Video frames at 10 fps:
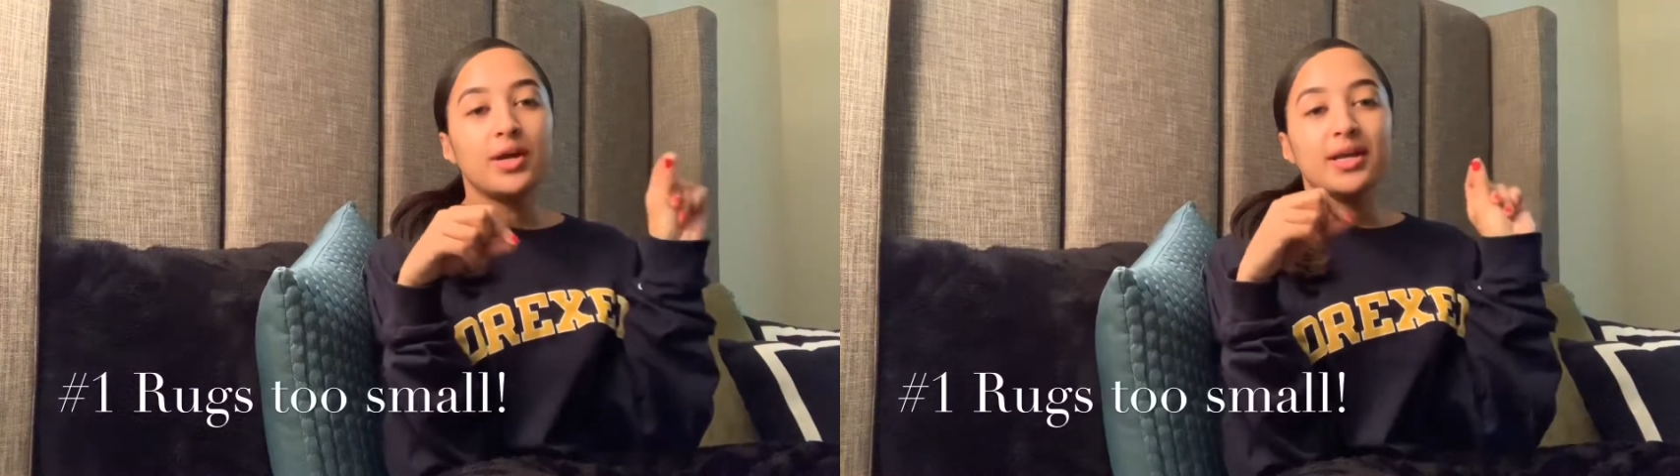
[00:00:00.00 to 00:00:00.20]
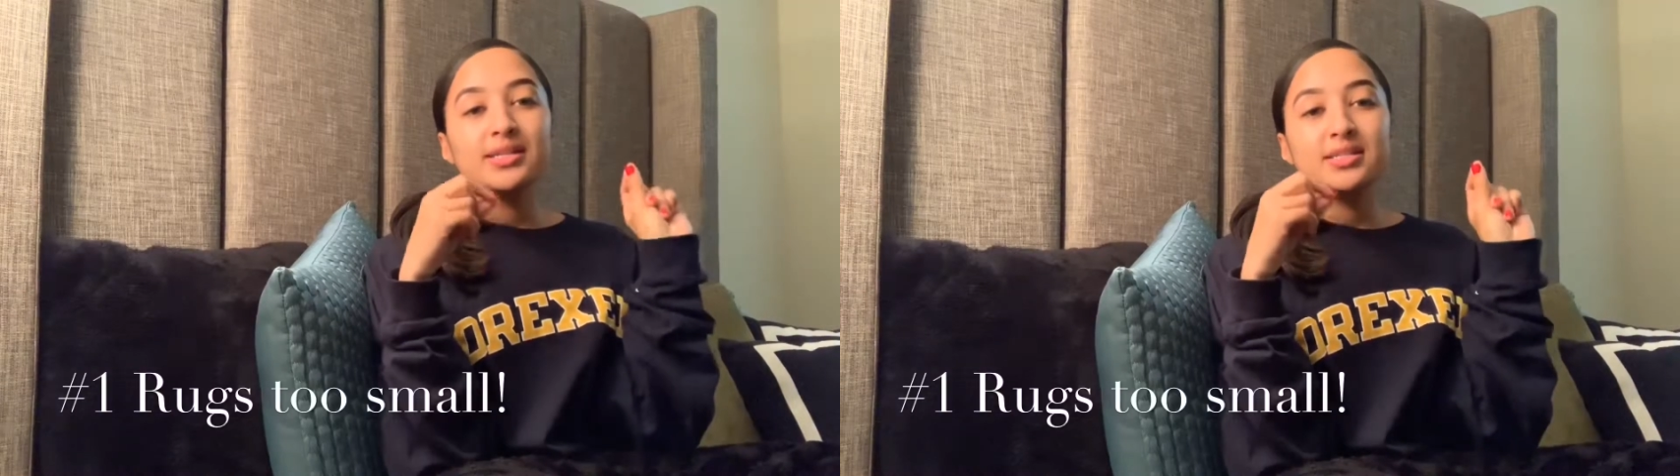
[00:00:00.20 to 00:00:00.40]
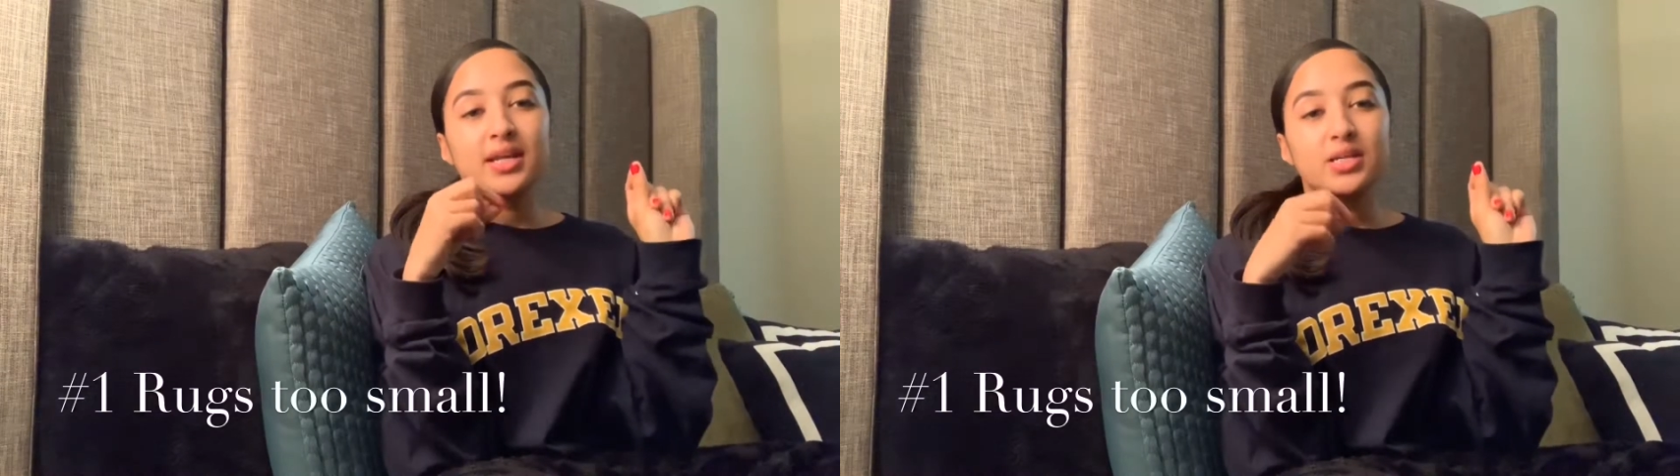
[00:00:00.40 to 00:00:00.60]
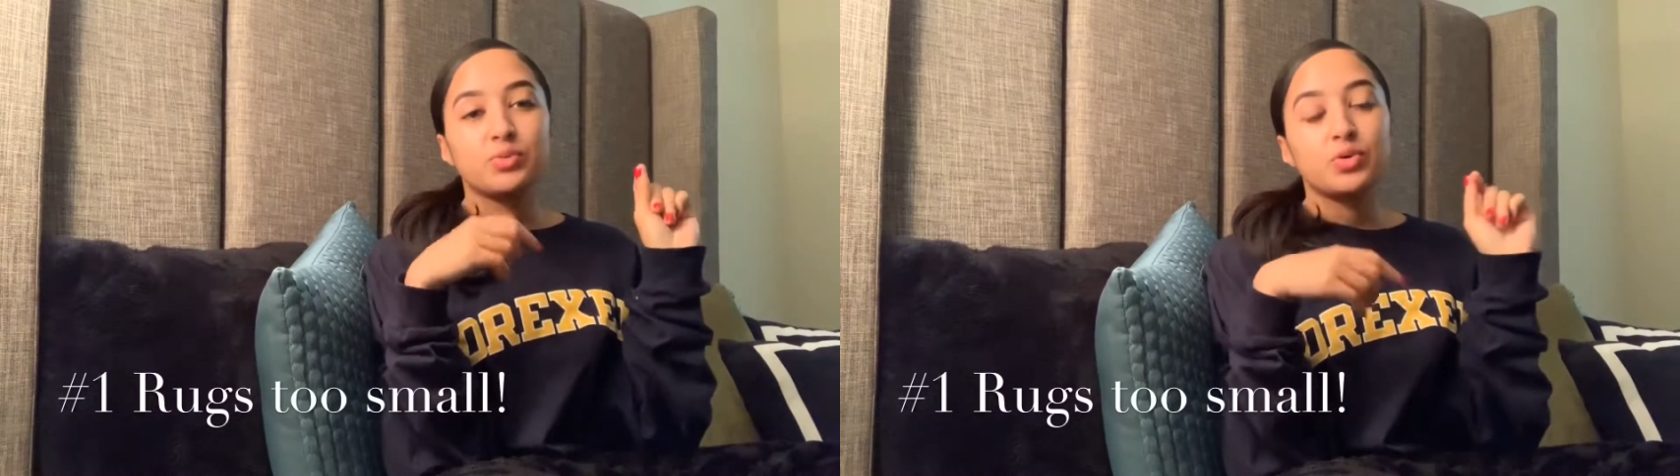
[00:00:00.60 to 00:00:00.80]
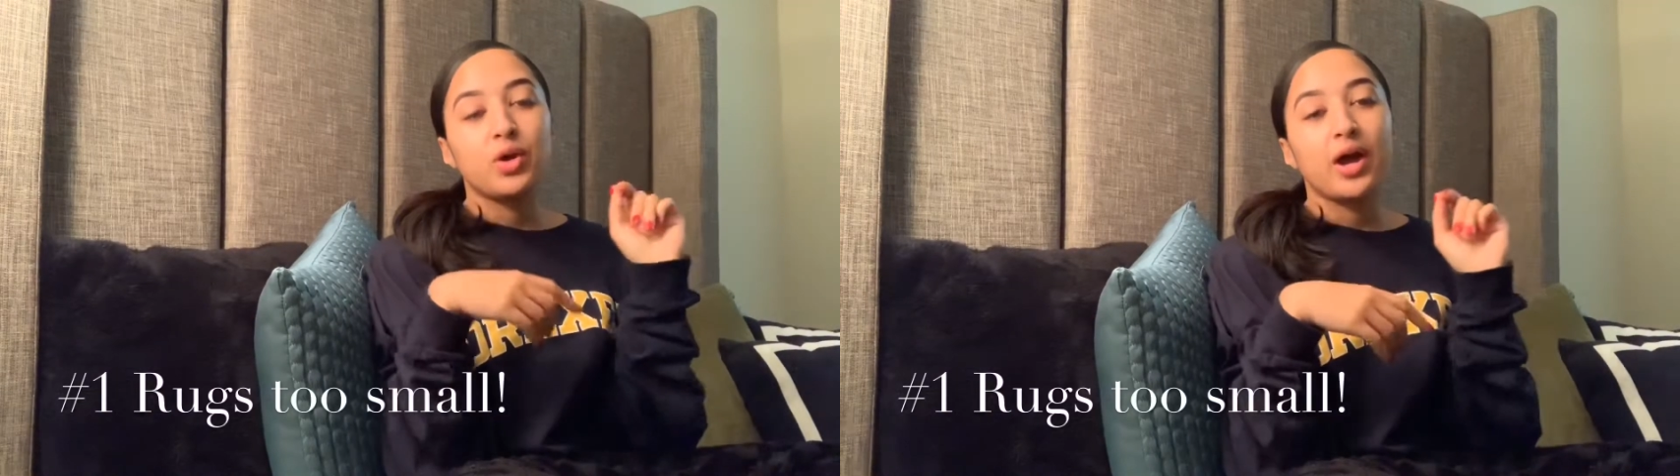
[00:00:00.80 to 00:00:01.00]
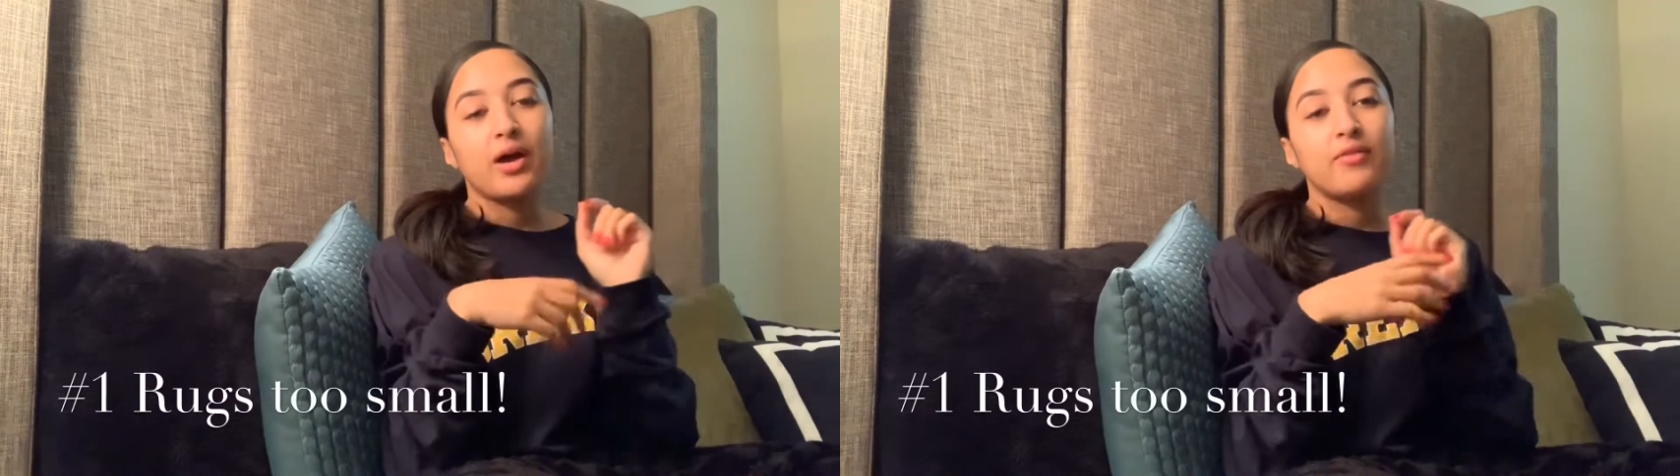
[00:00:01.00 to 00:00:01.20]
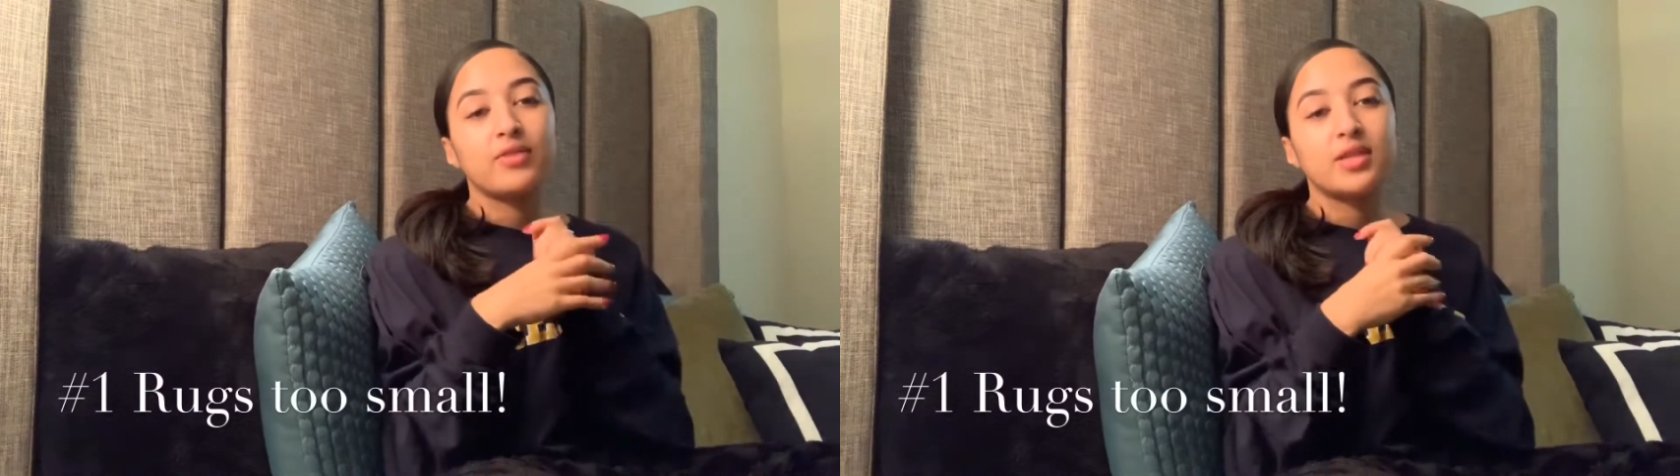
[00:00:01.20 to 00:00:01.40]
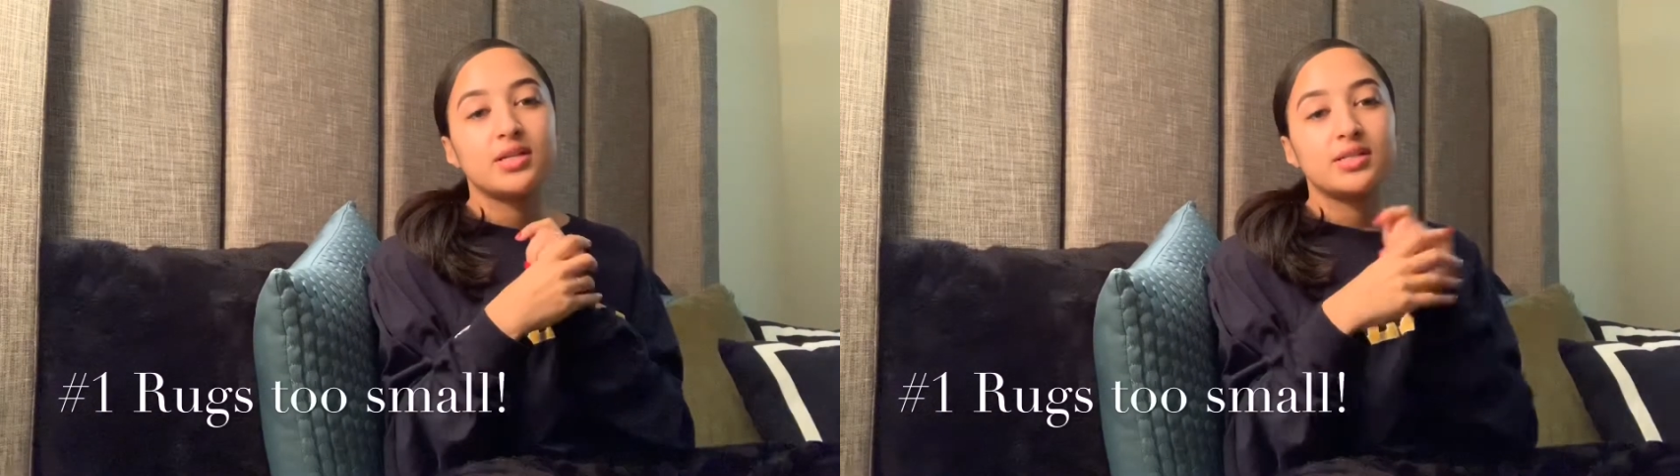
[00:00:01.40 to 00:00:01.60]
it's nice when you
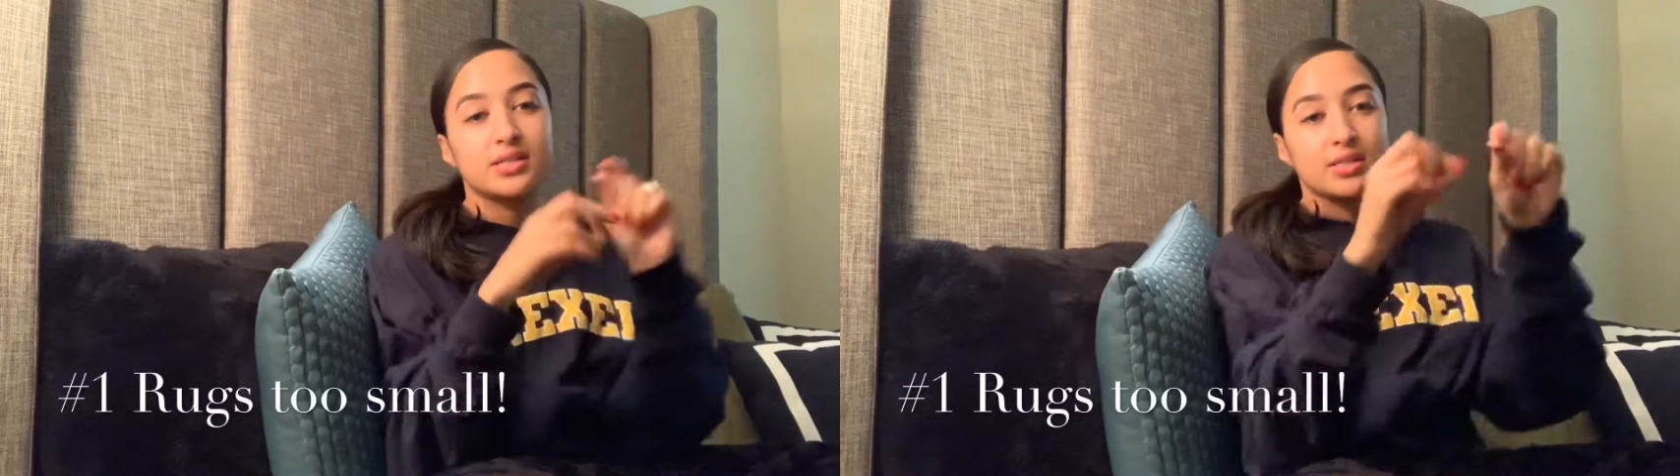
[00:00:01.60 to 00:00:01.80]
have the